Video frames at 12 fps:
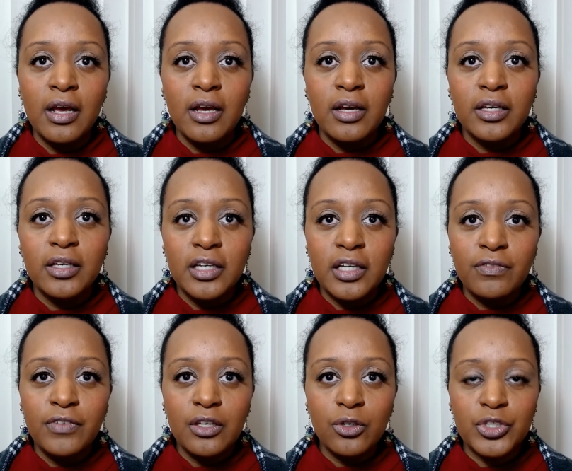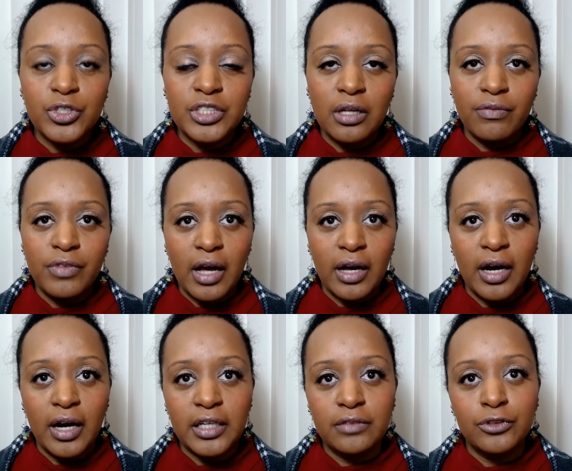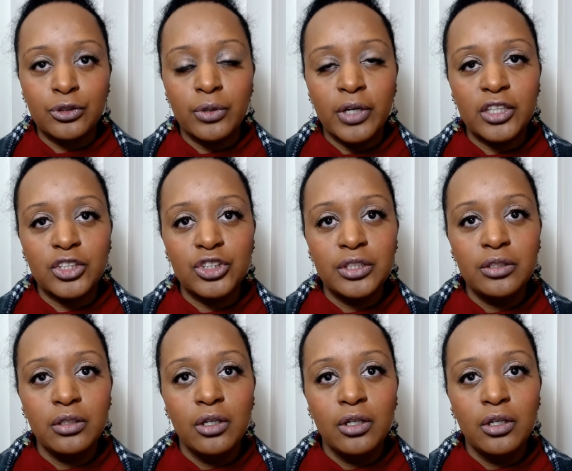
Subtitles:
giving yourself that kind of direction